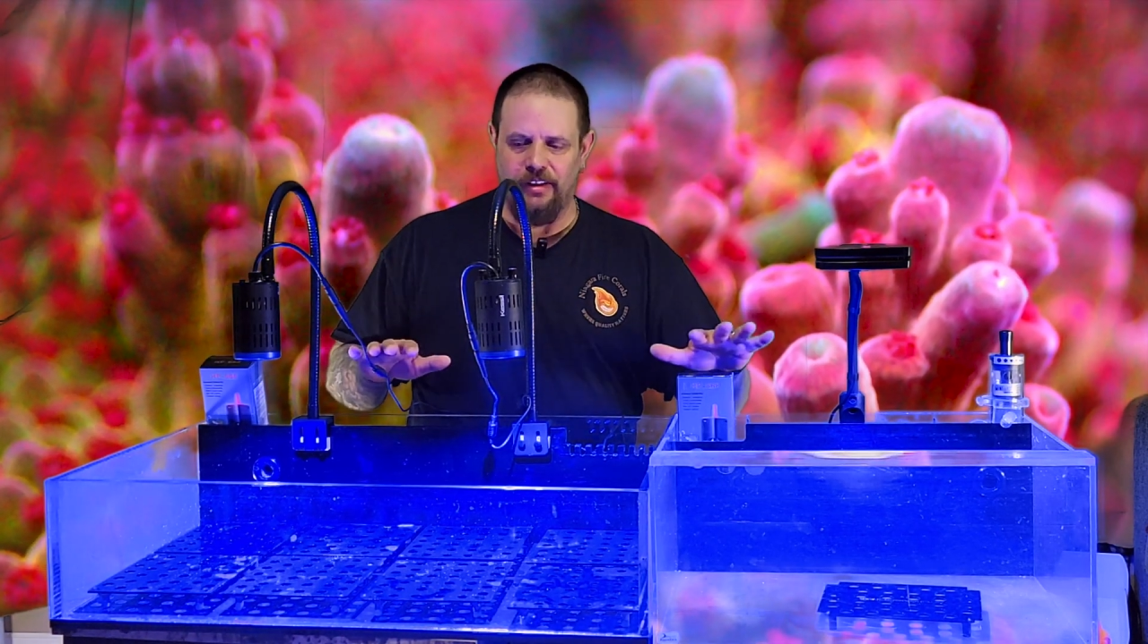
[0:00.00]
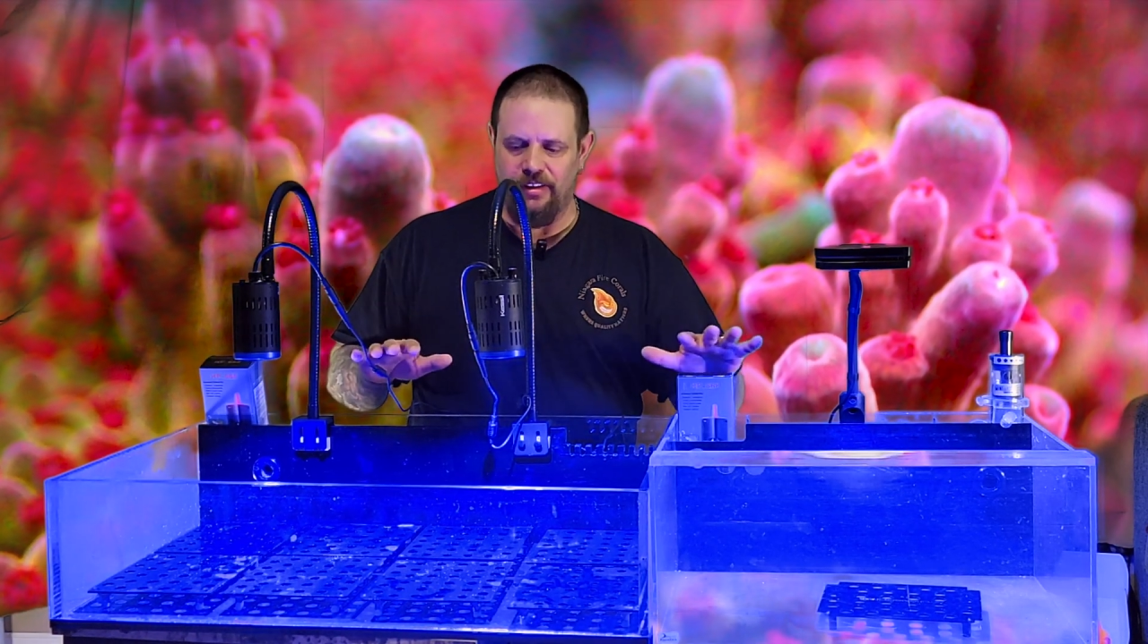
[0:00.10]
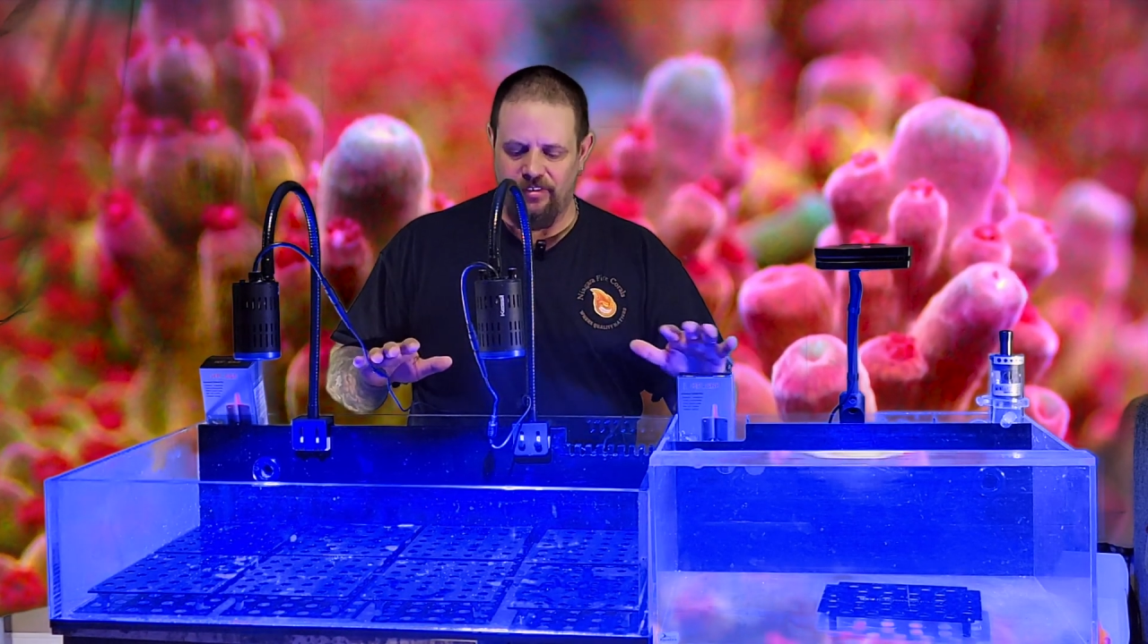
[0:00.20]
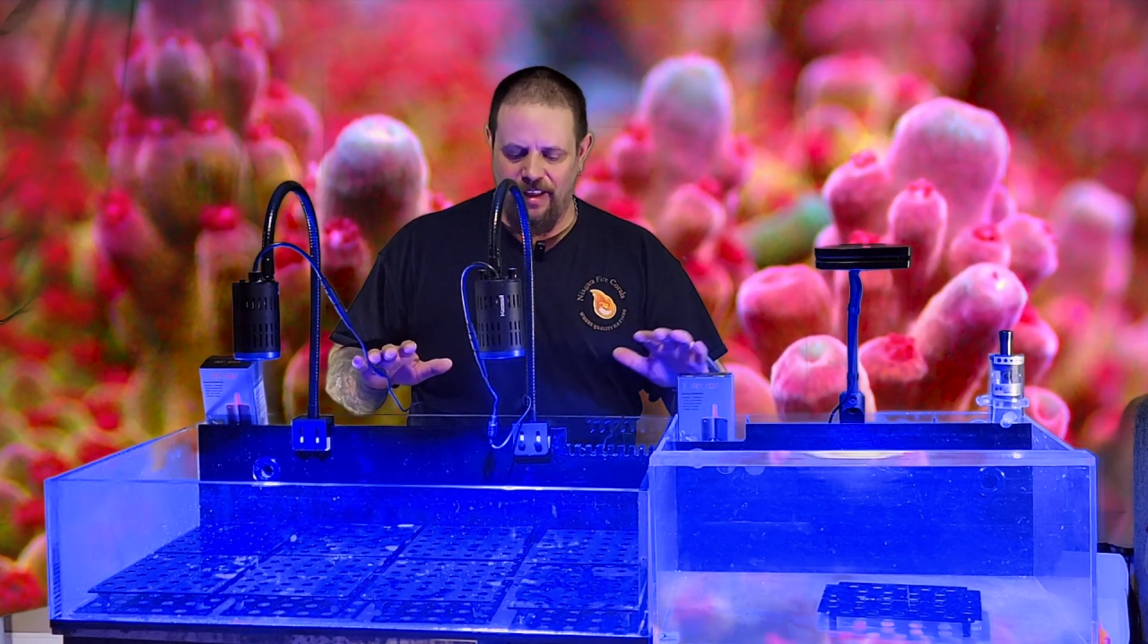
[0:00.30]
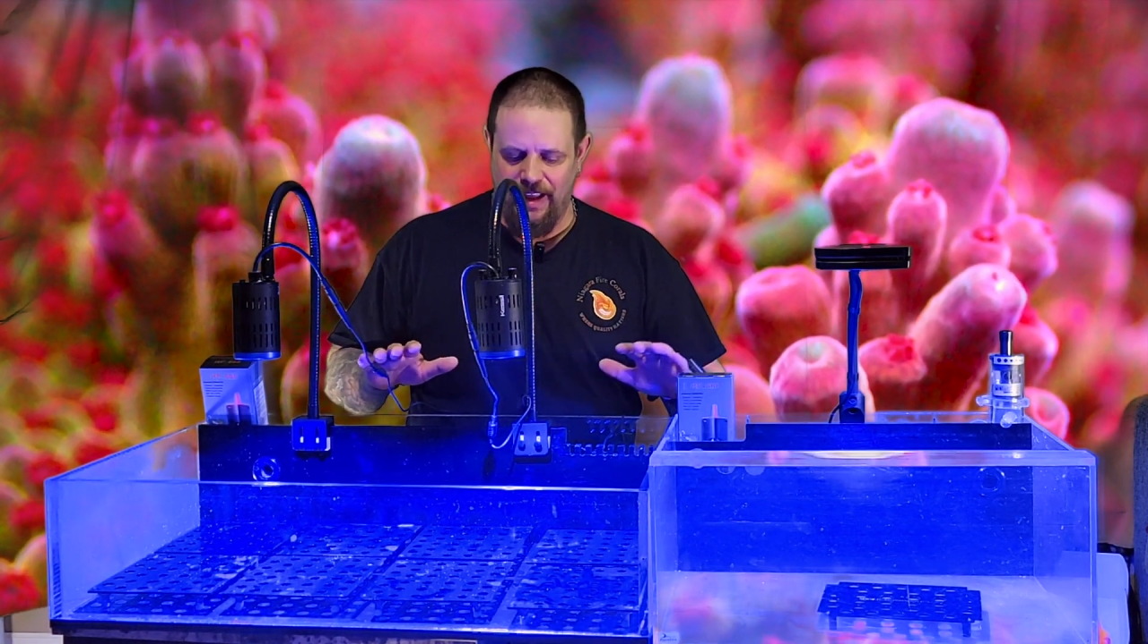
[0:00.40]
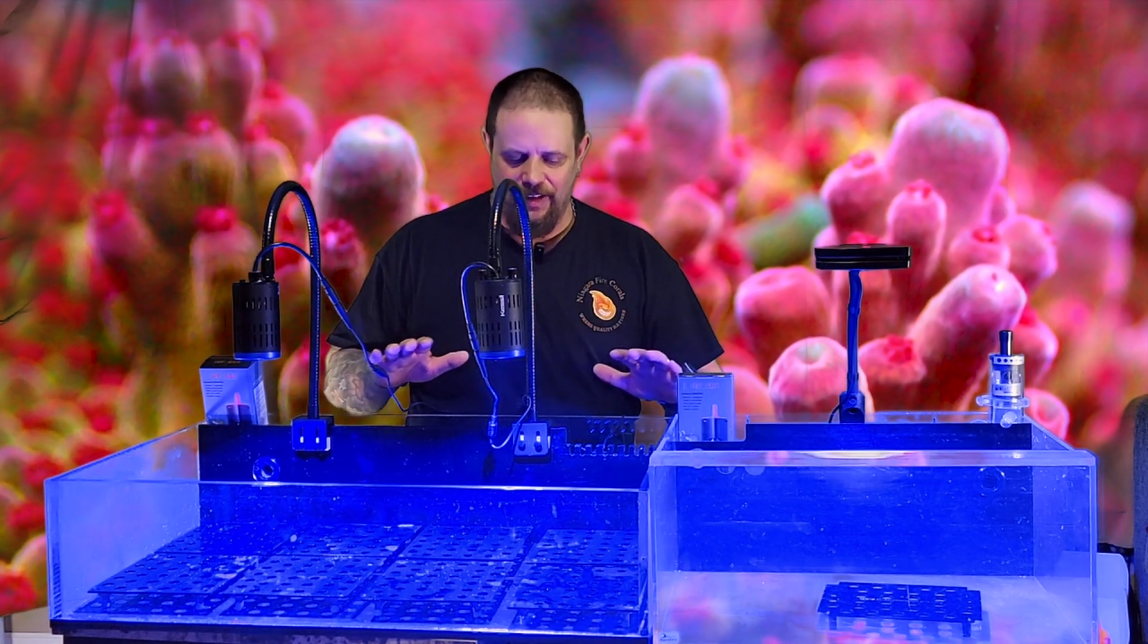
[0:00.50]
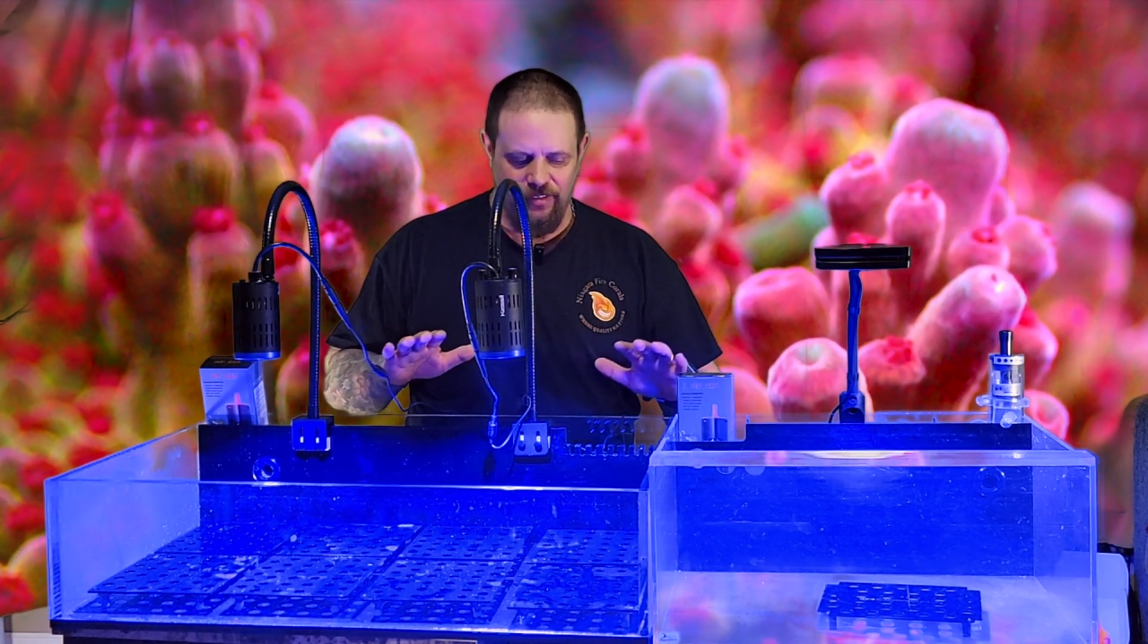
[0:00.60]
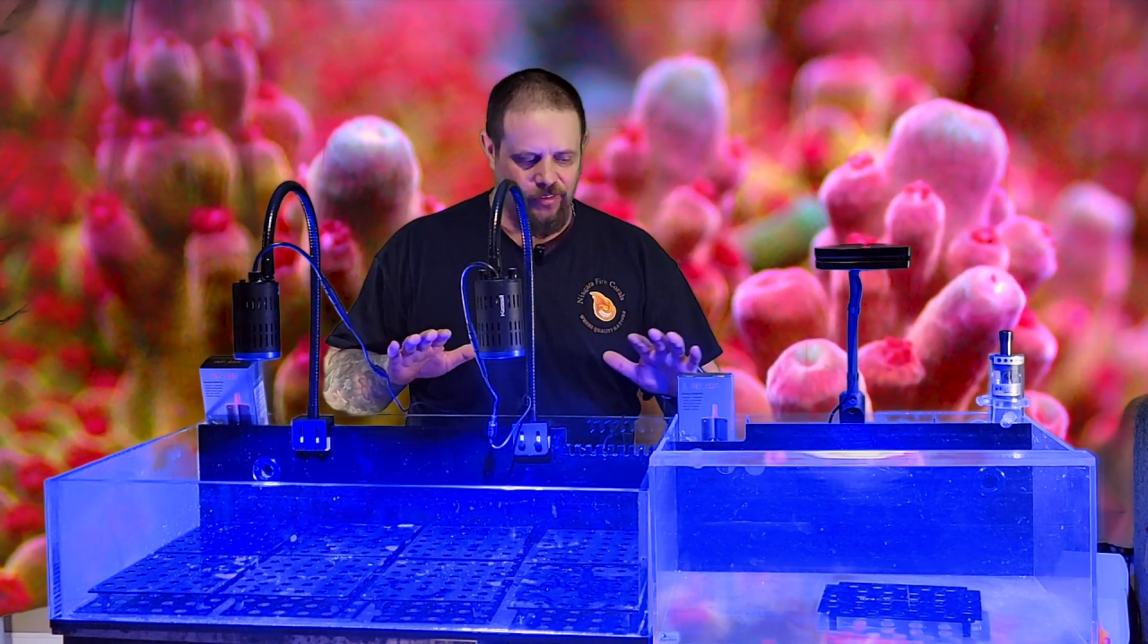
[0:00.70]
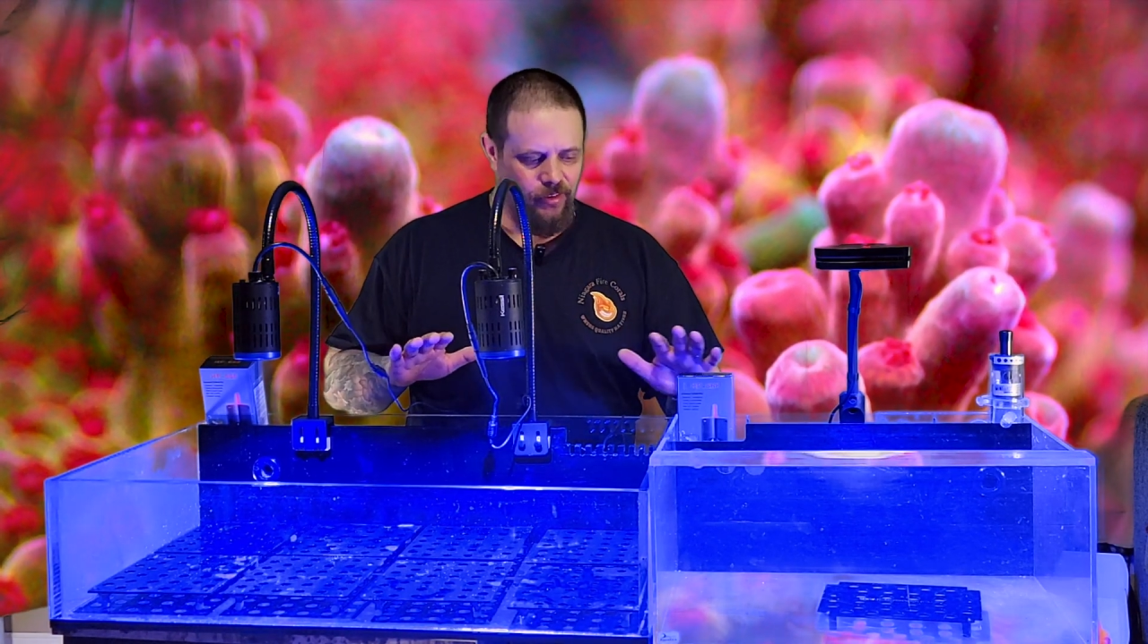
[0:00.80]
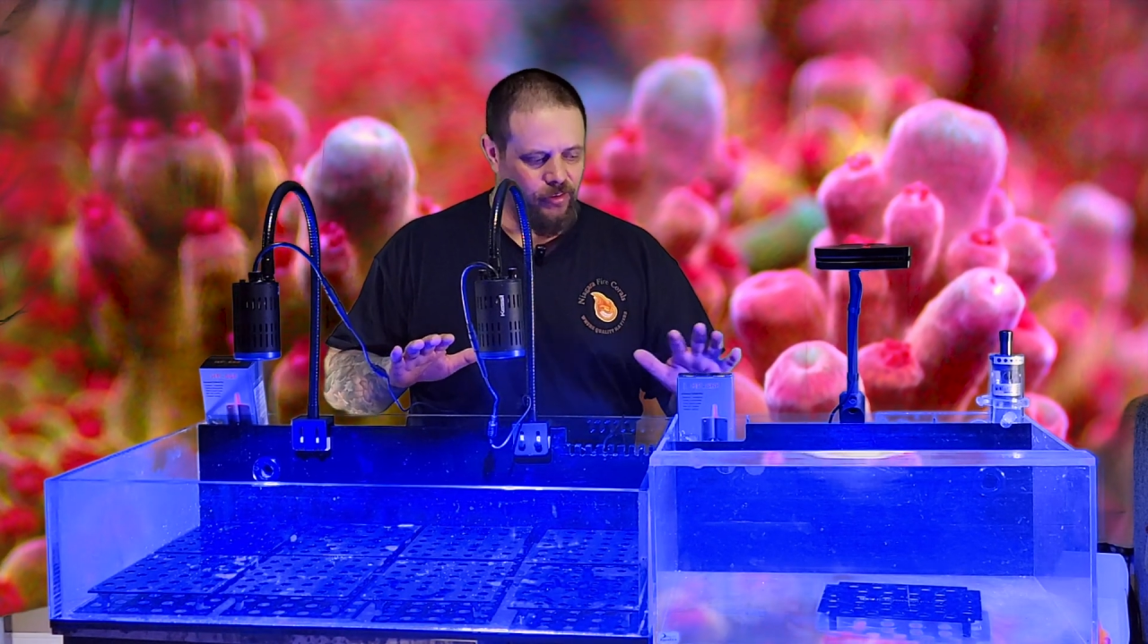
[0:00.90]
these
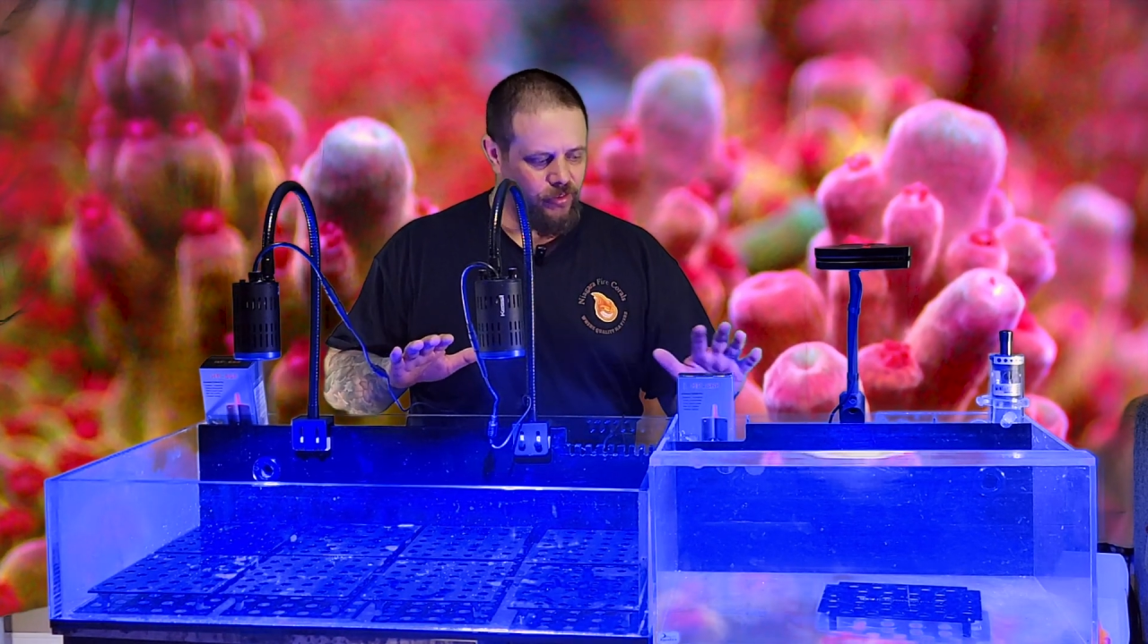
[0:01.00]
tanks,